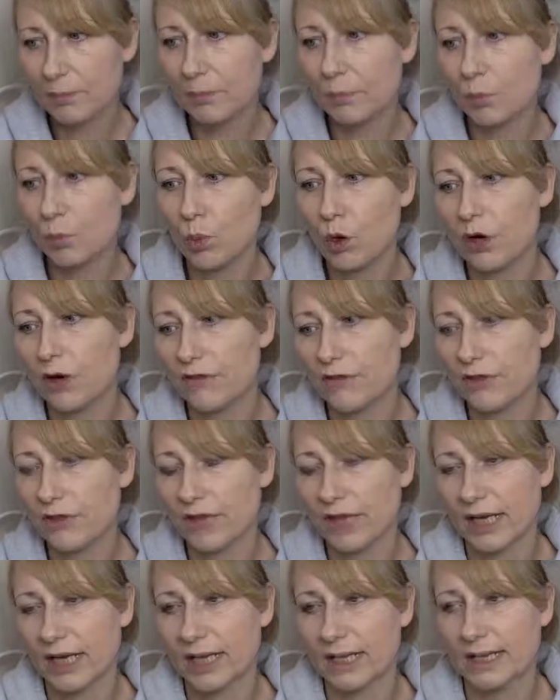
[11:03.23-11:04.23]
One of the
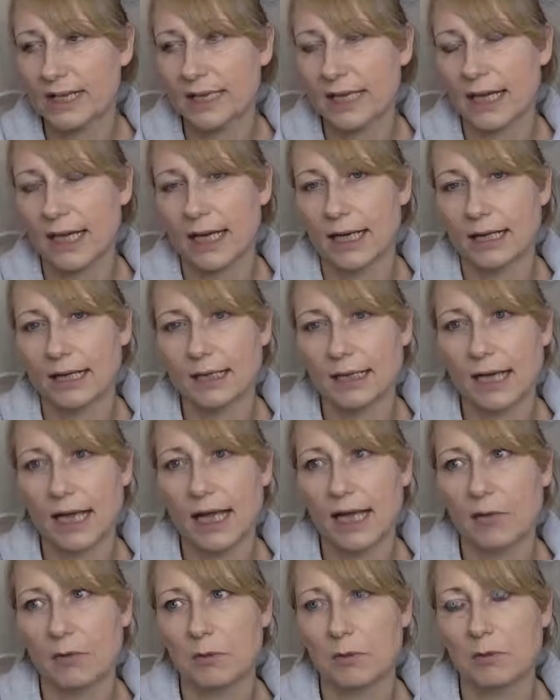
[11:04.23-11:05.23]
things that
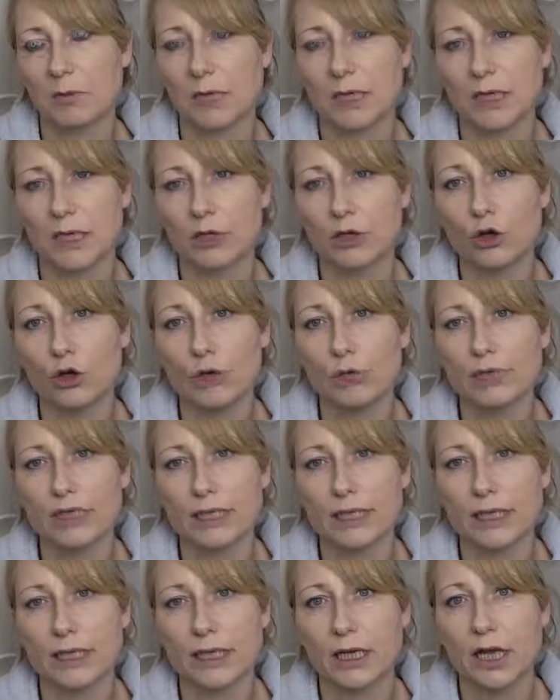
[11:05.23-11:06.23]
helped me
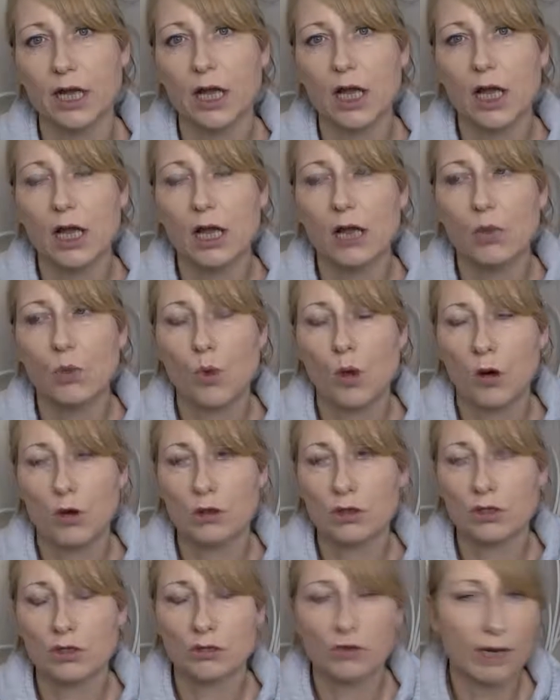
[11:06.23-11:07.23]
enormously
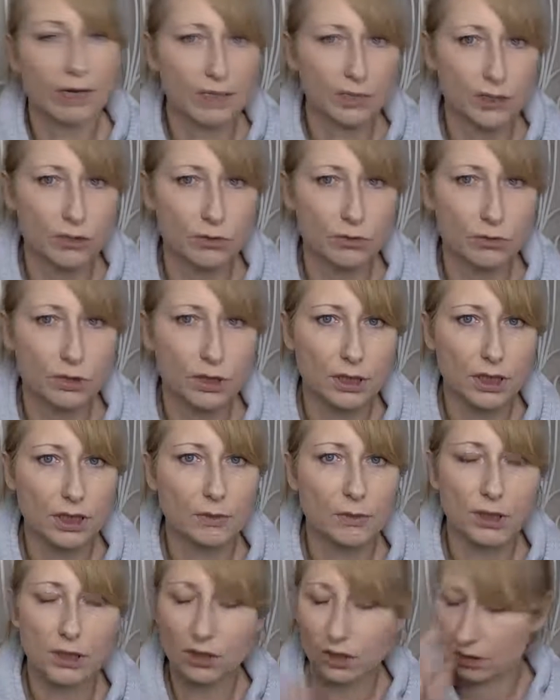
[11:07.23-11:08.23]
was gratitude,
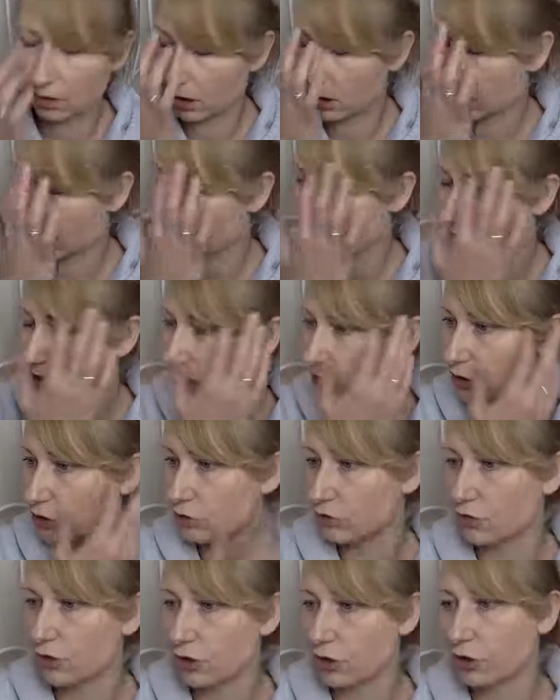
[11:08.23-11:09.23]
keeping a, a
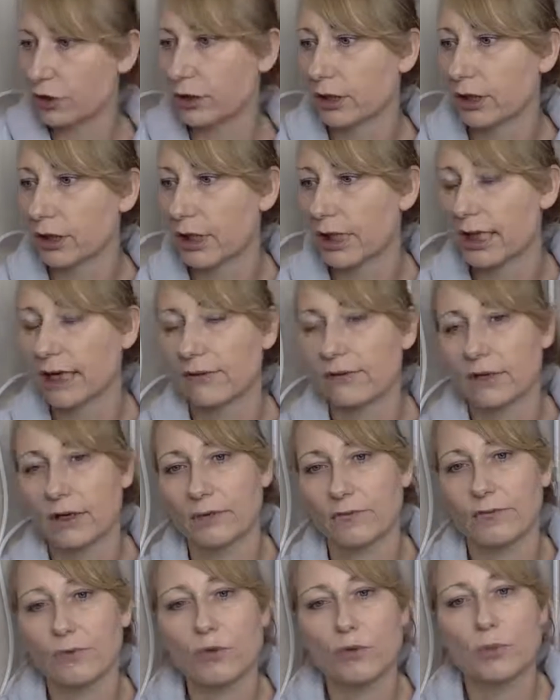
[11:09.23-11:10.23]
gratitude journal, and I, I,
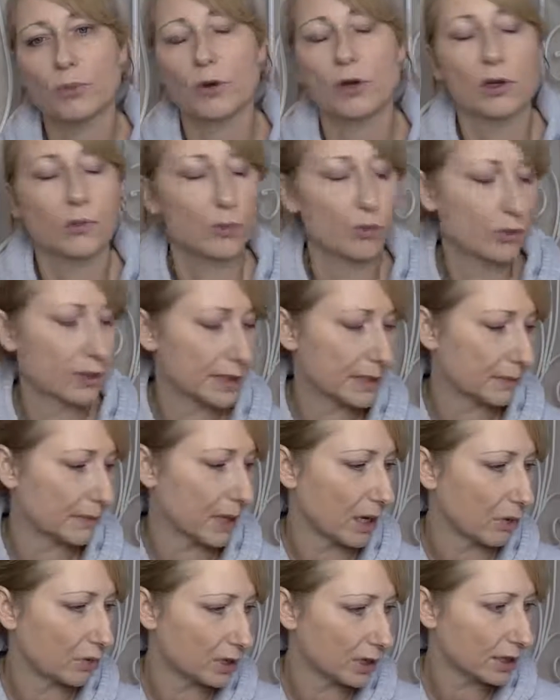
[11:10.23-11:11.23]
wrote blog posts
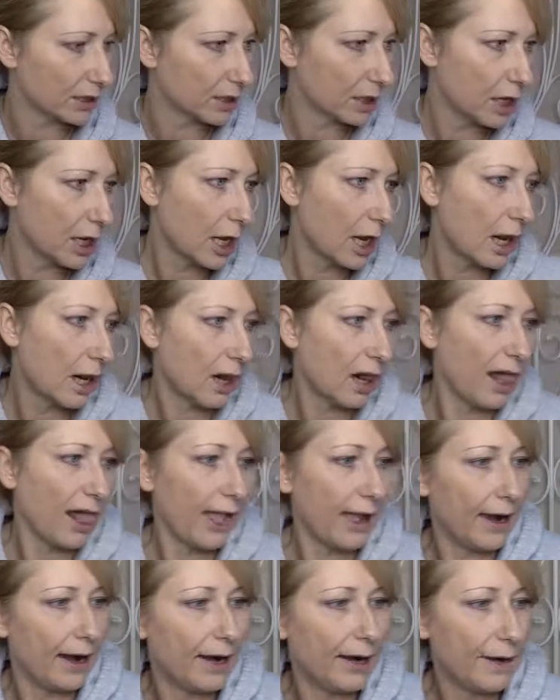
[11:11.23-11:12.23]
about it.
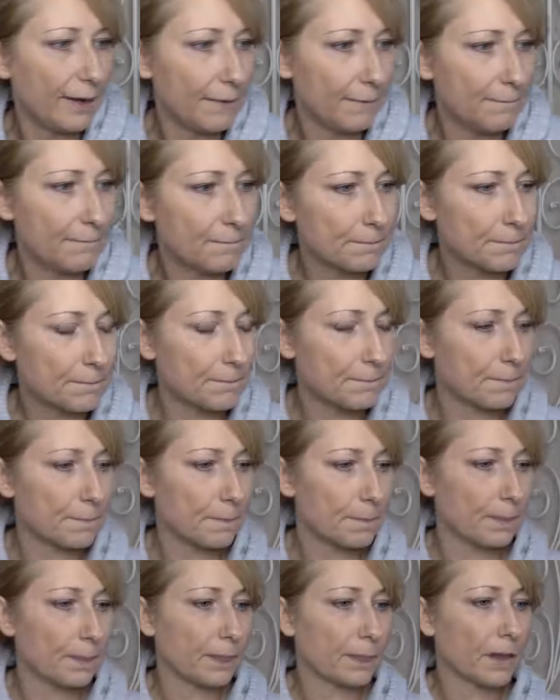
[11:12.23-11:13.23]
Um,
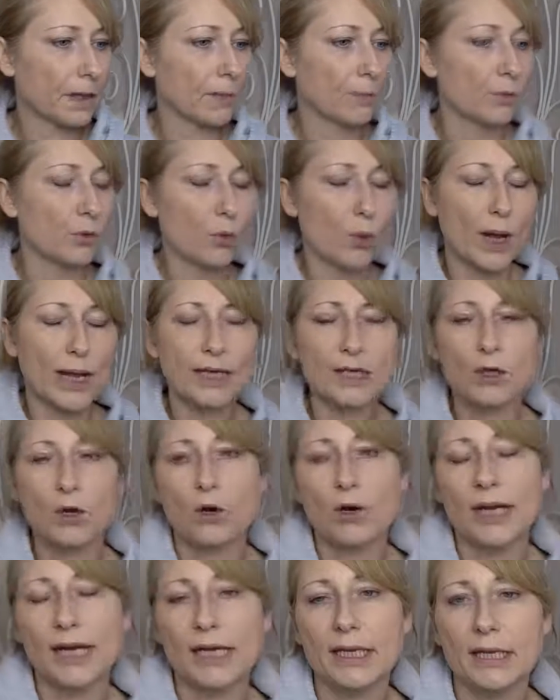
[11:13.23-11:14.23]
but when
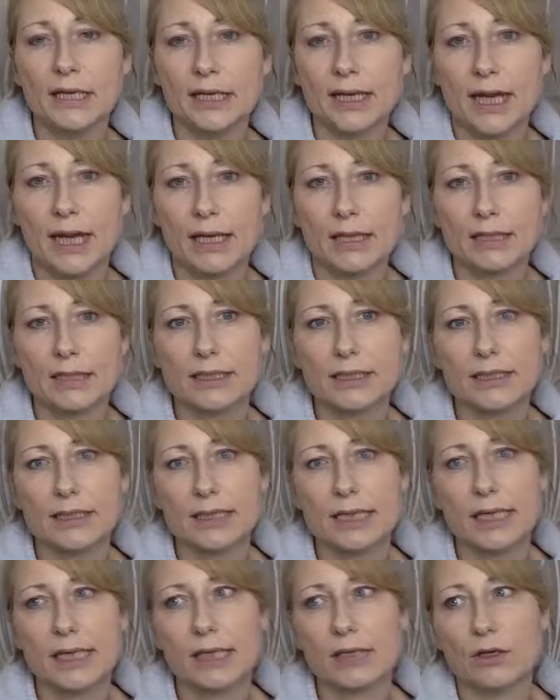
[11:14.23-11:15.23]
you're in that
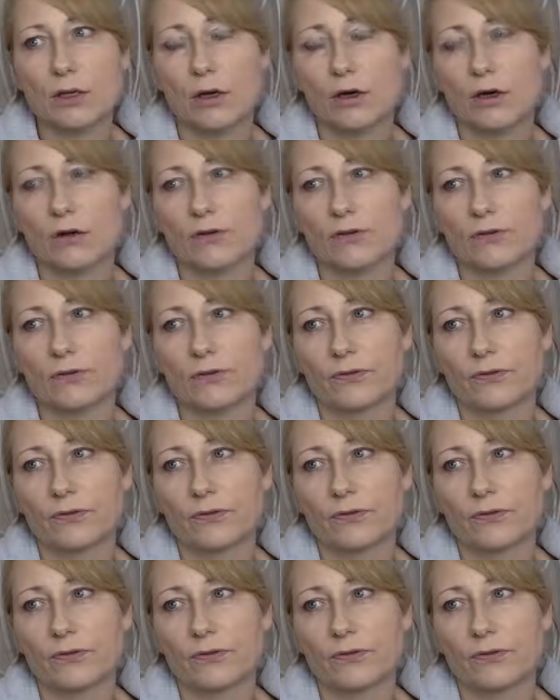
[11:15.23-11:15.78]
state of